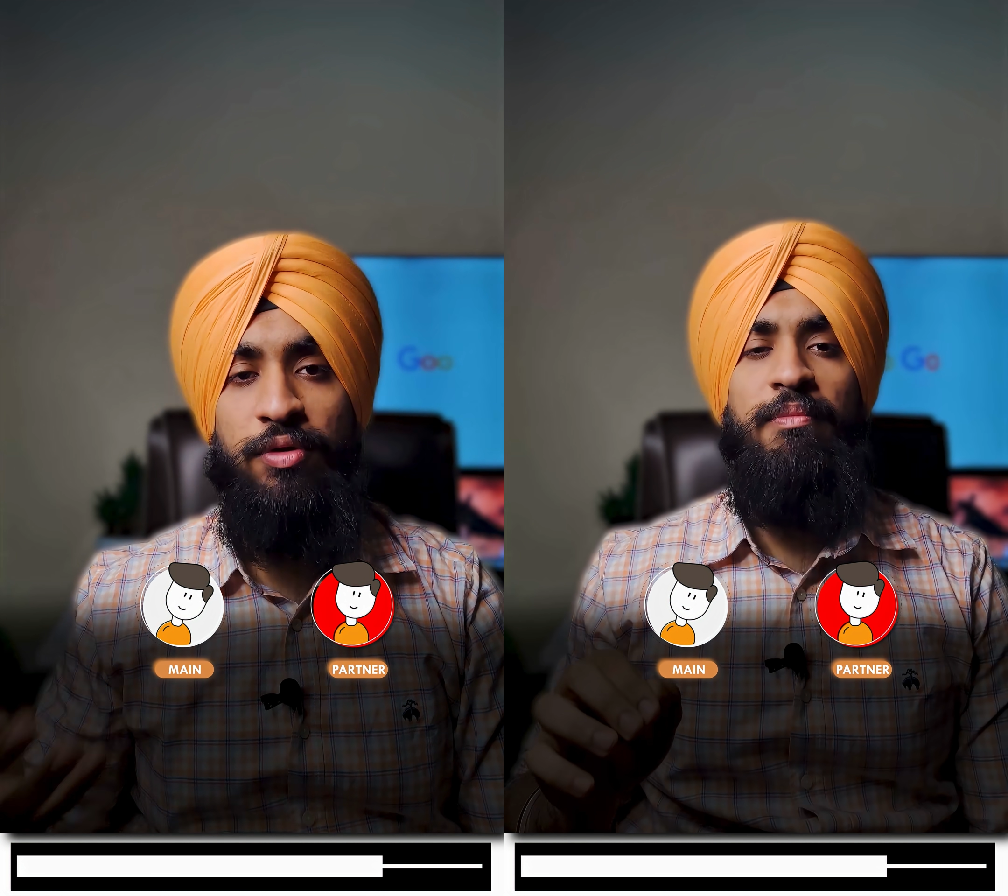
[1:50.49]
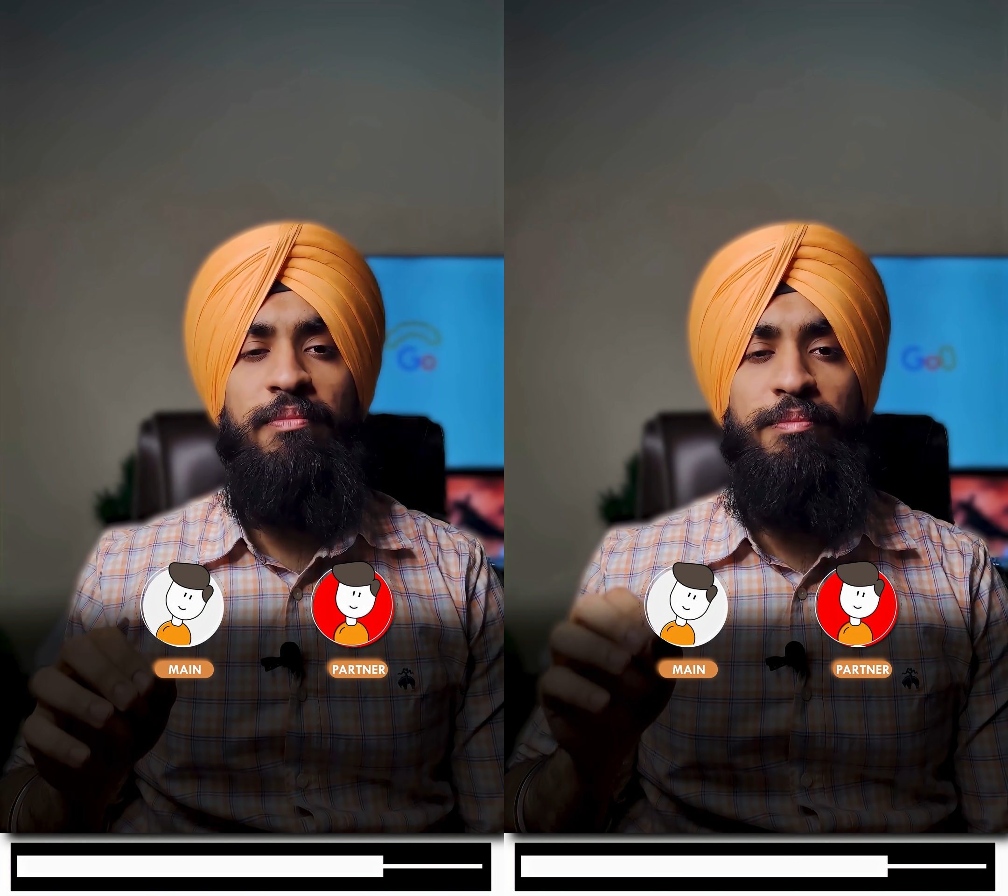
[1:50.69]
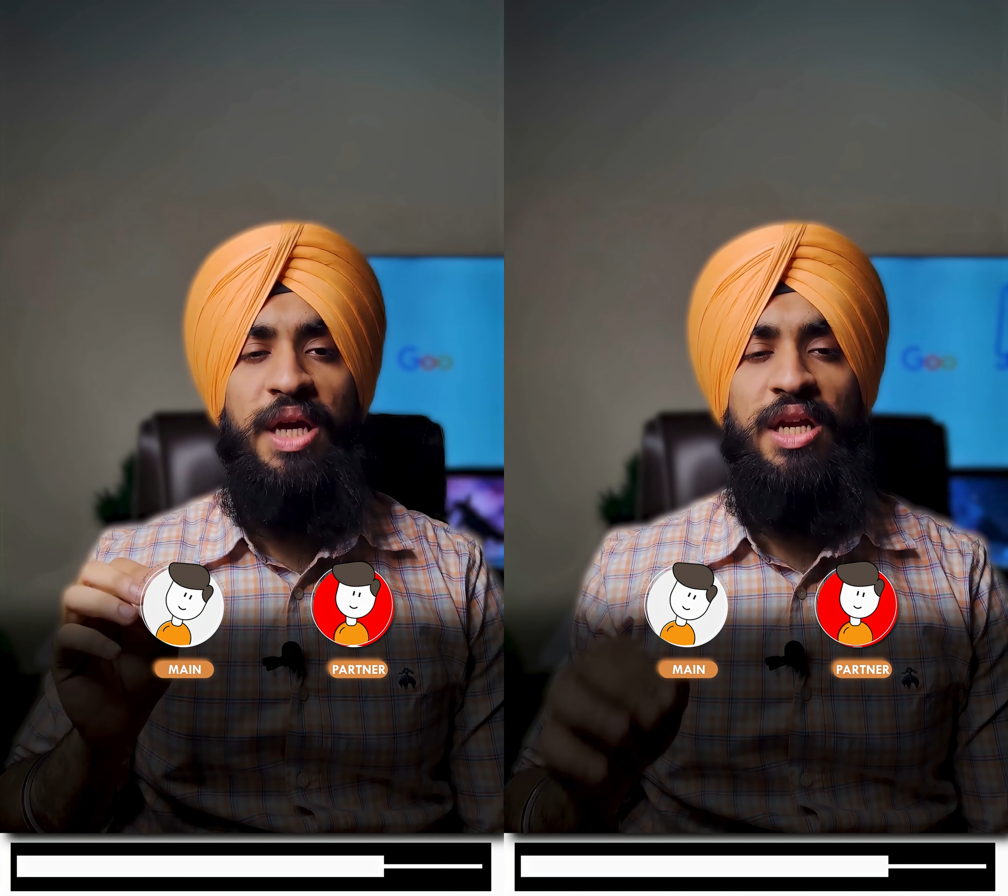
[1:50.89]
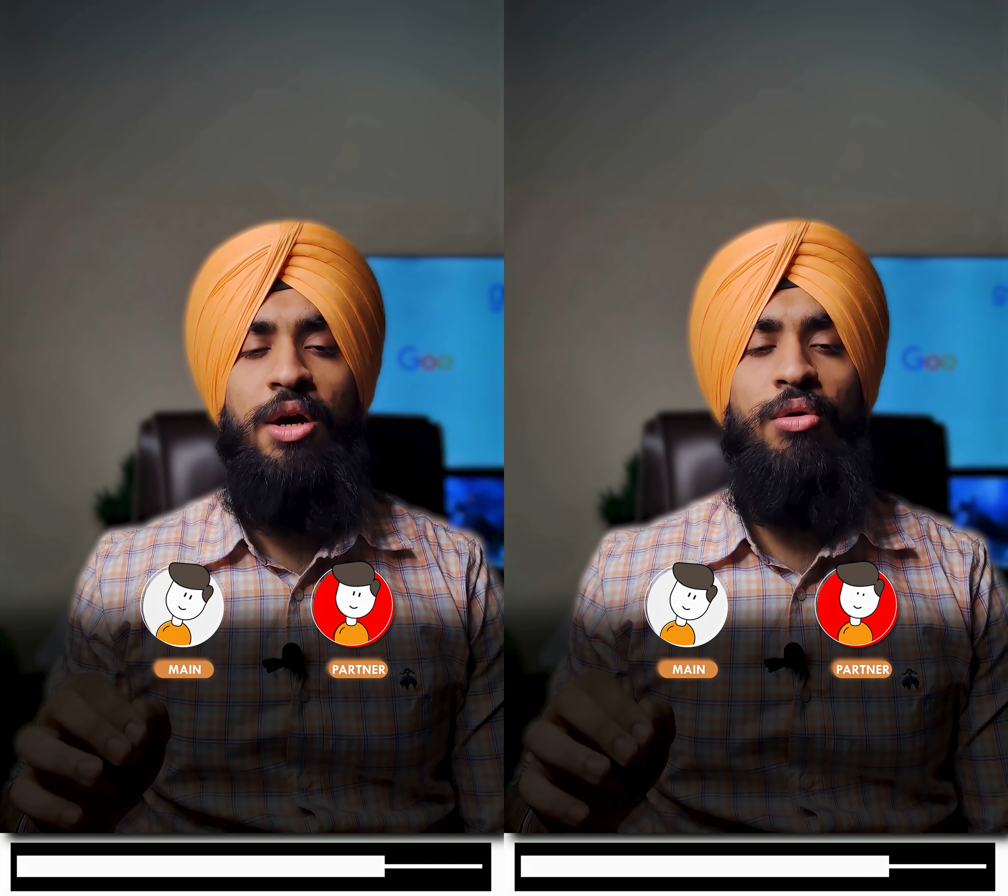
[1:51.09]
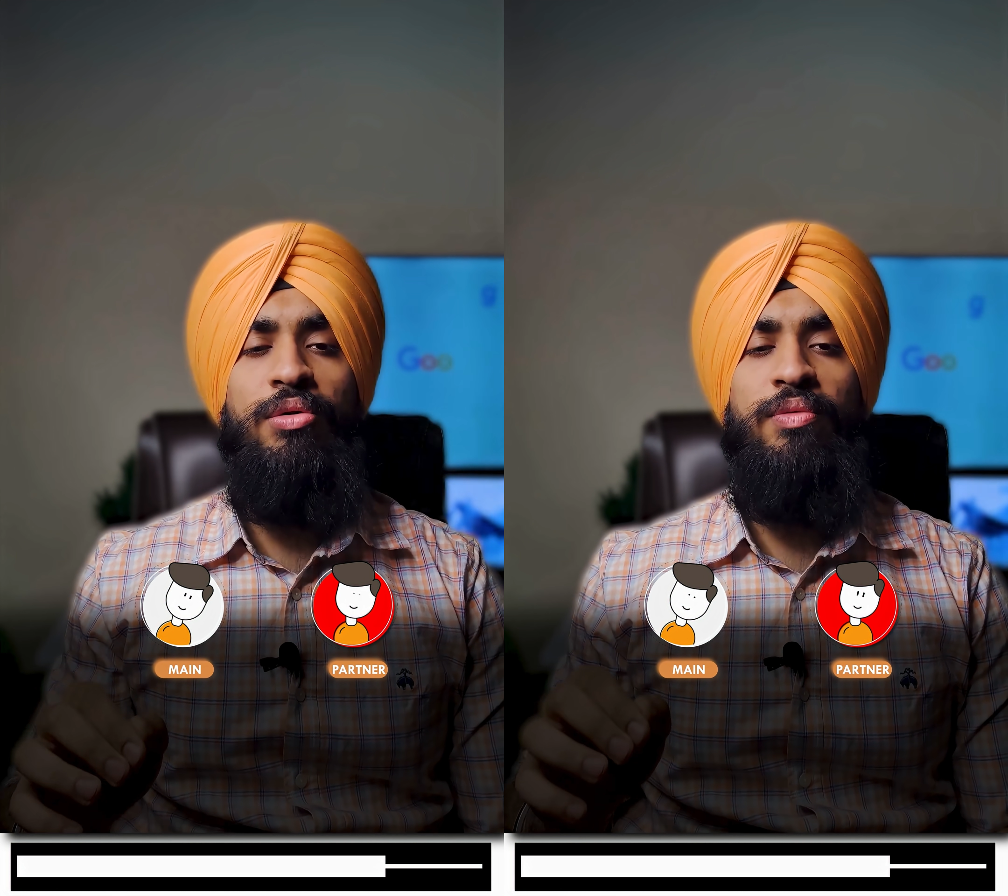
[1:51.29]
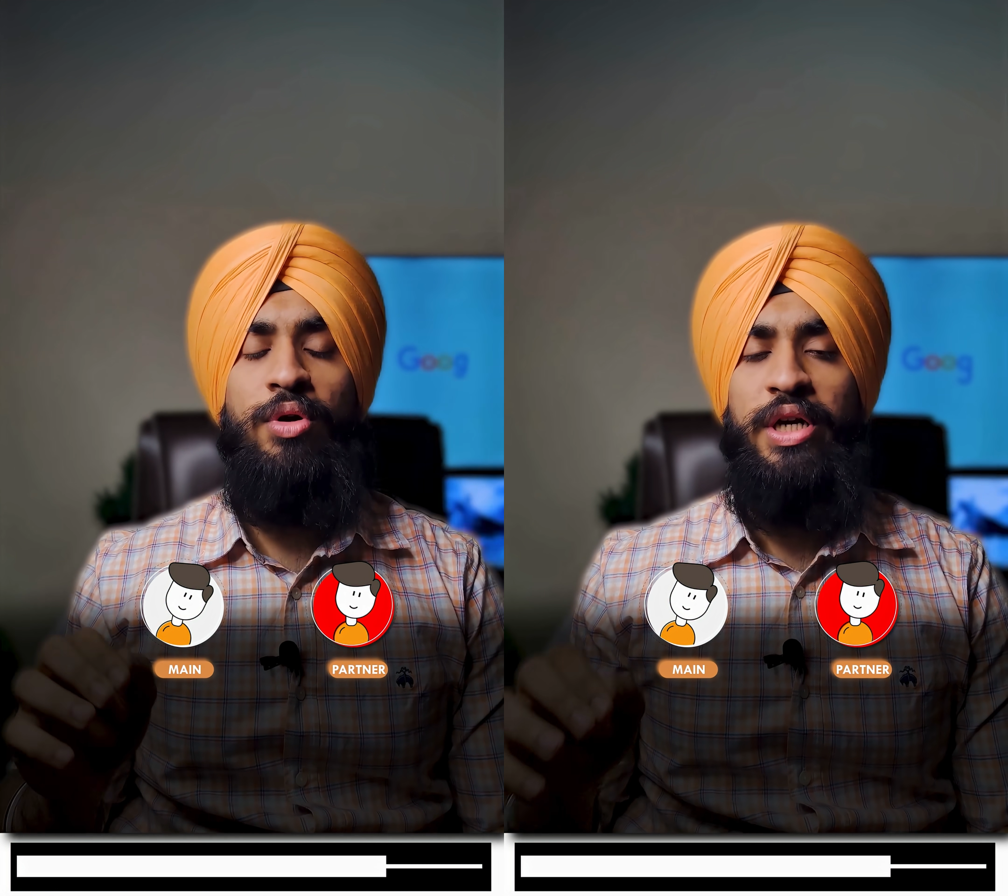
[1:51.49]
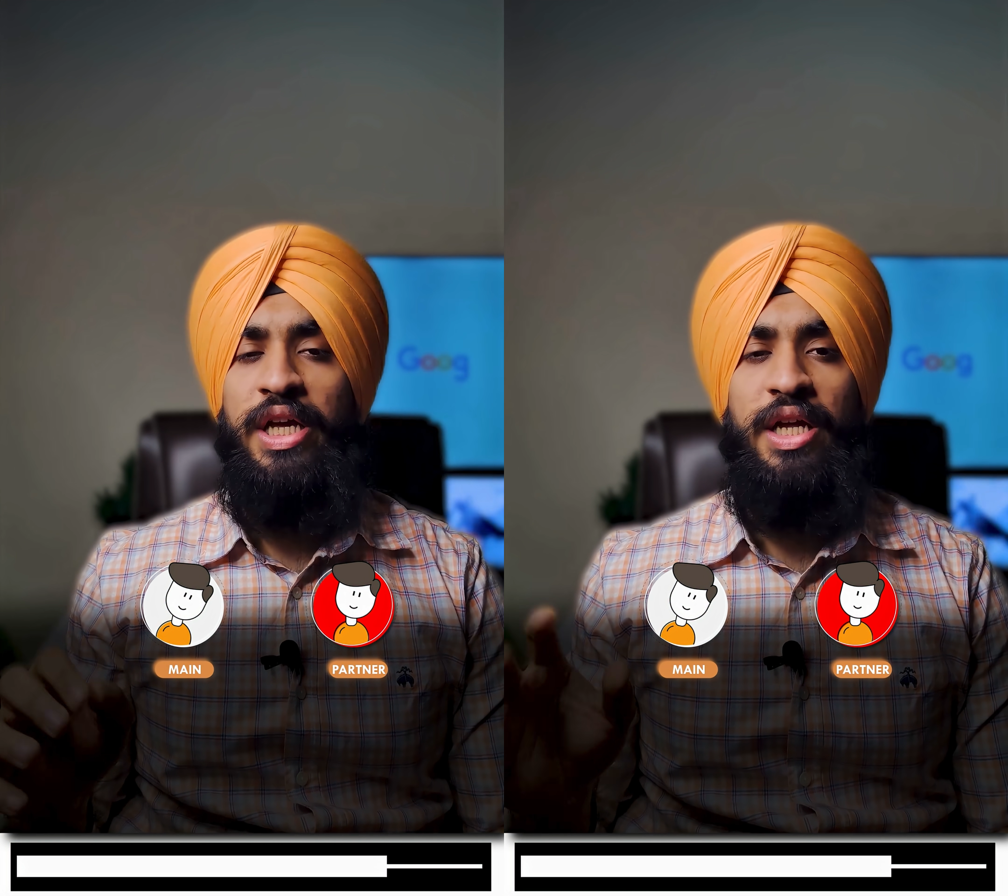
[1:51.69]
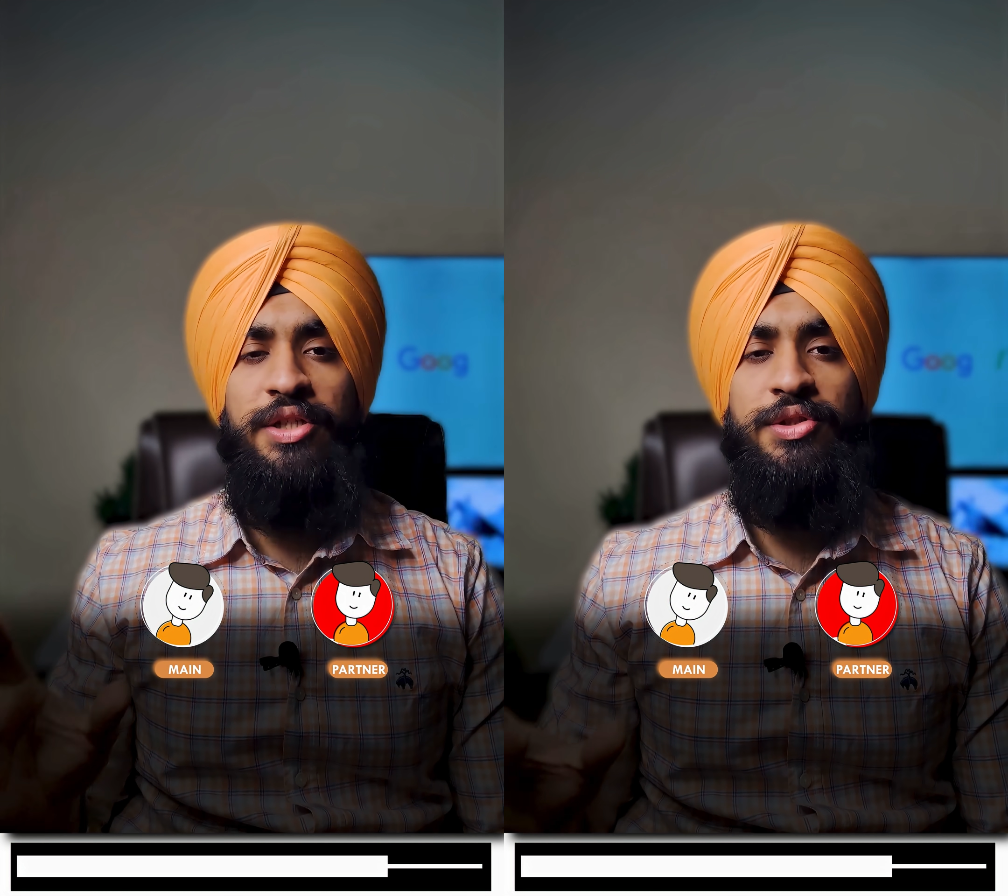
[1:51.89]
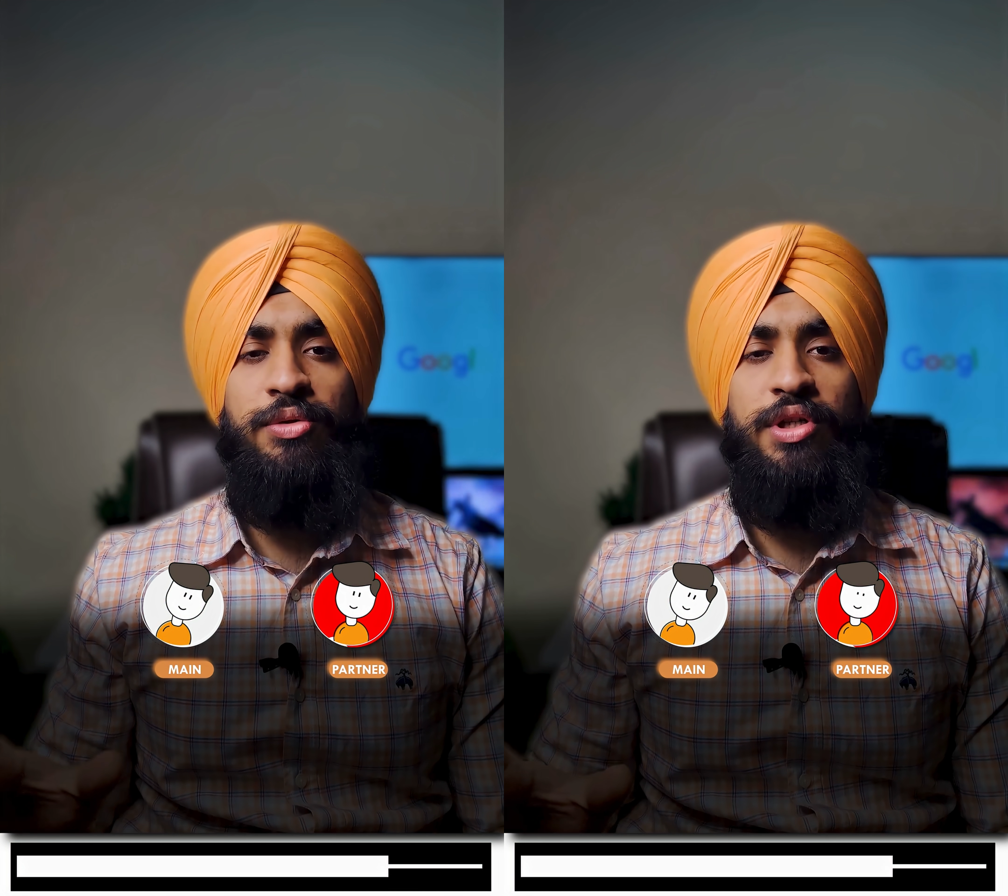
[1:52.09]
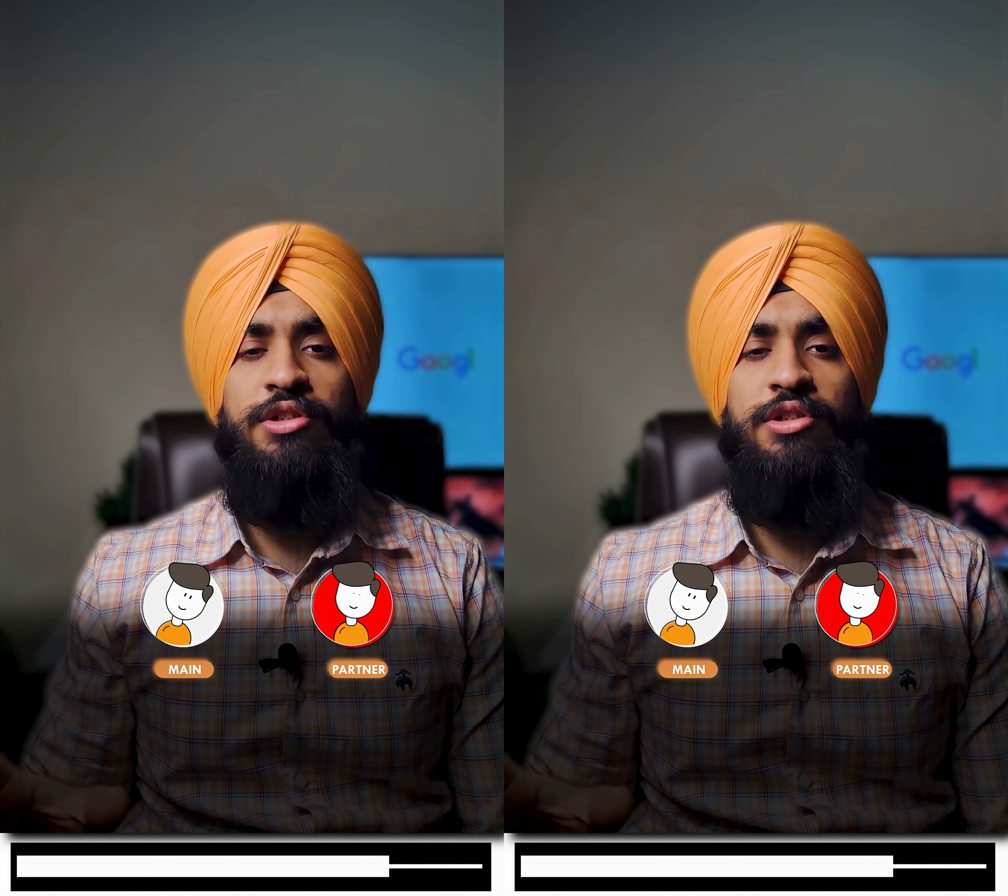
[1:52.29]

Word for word: Main account won't take any storage